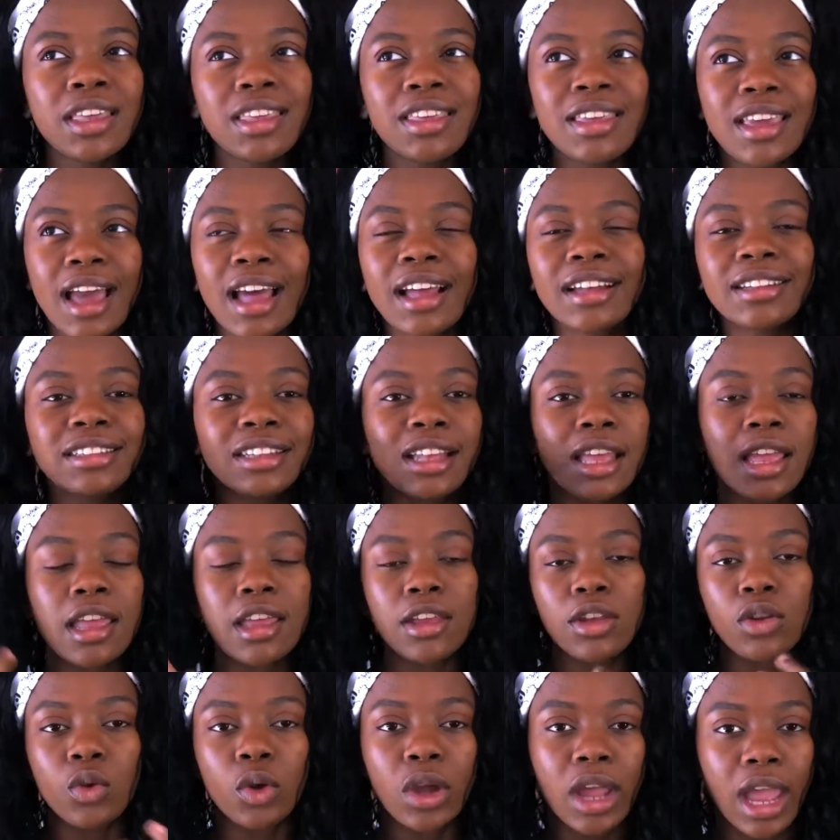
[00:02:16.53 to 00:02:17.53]
yes,
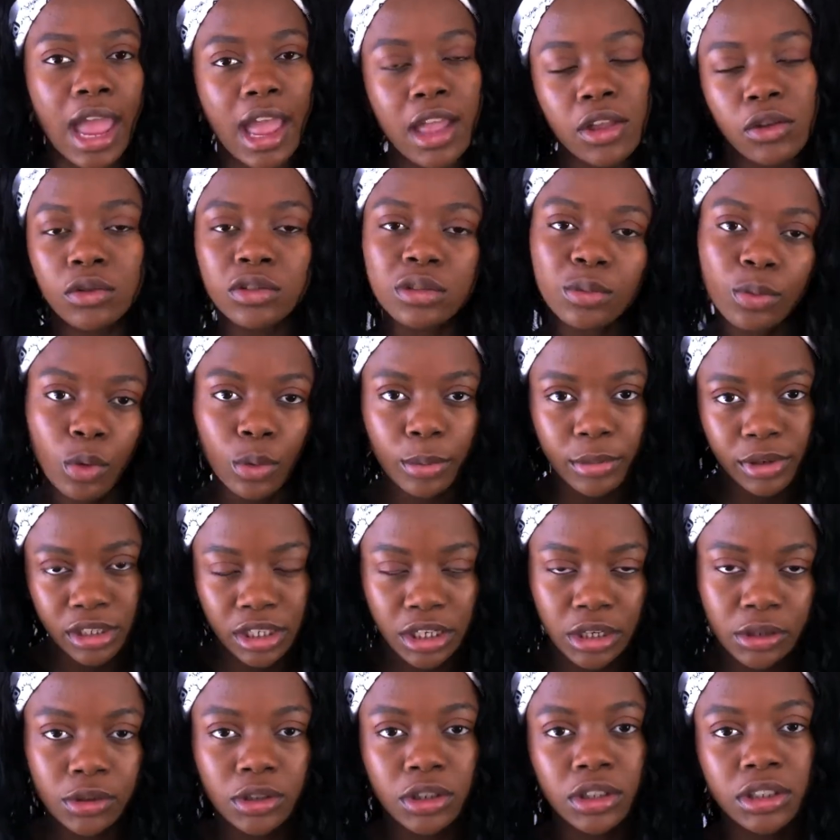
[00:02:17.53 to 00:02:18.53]
you can use more
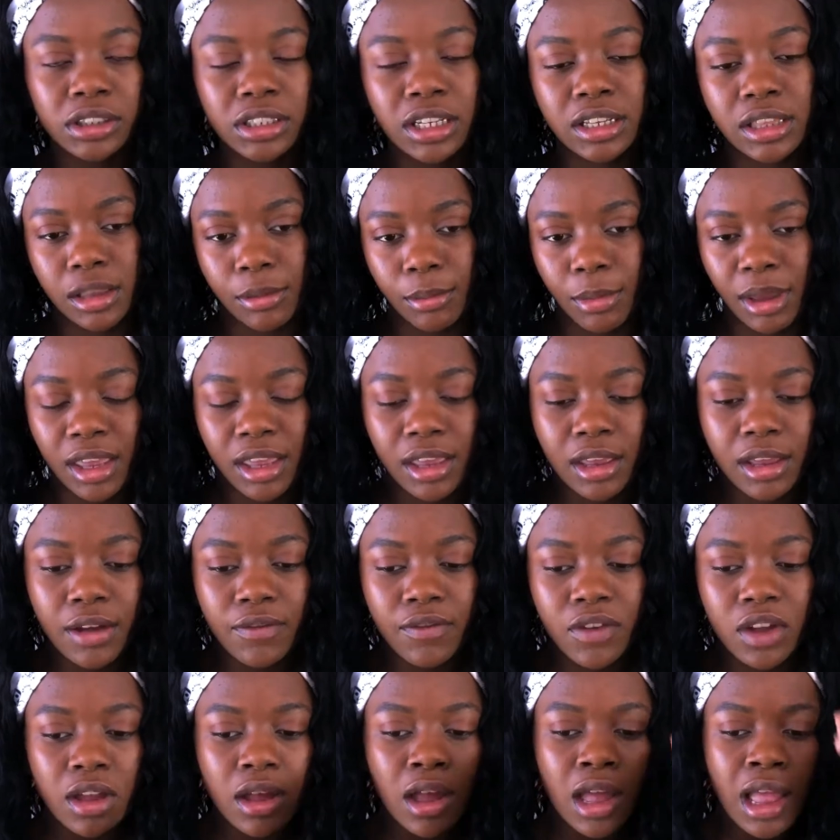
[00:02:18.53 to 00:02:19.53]
materials in the making
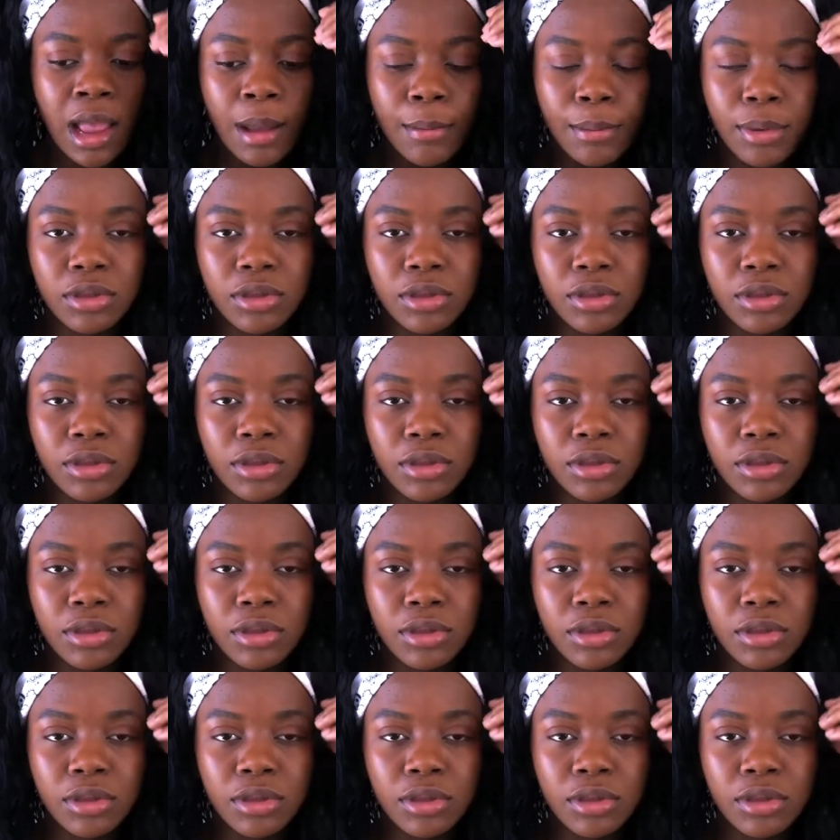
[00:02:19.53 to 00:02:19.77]
of it,